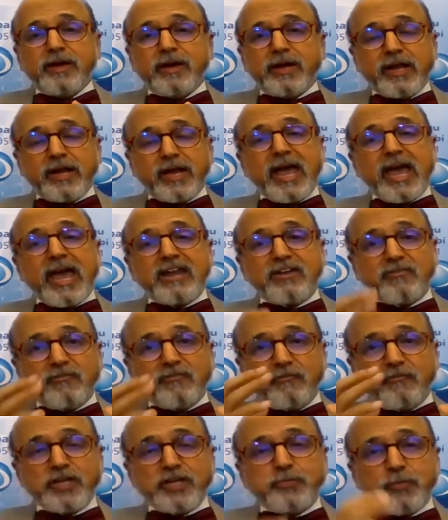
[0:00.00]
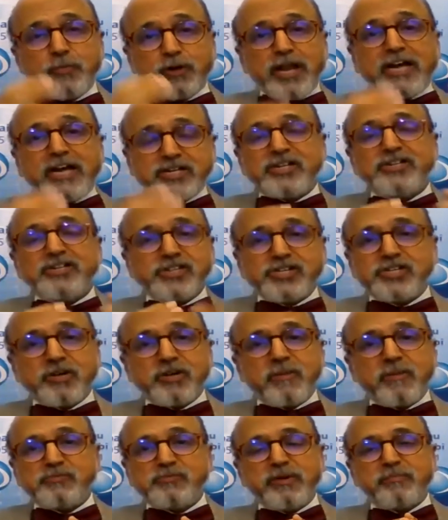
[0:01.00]
and again, wage protection
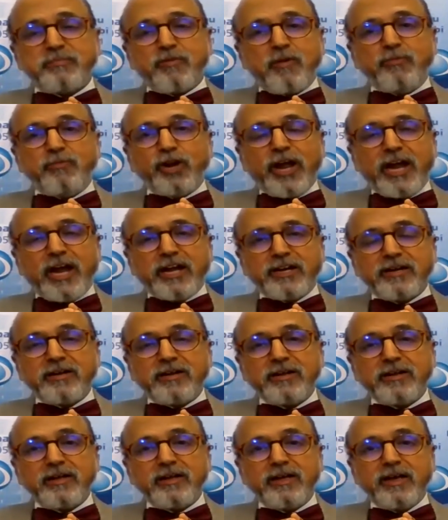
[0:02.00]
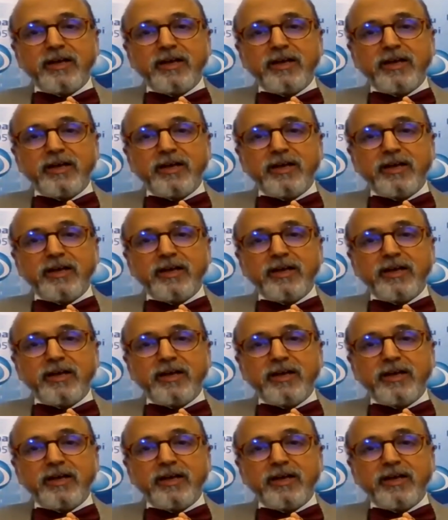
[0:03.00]
system has been promulgated.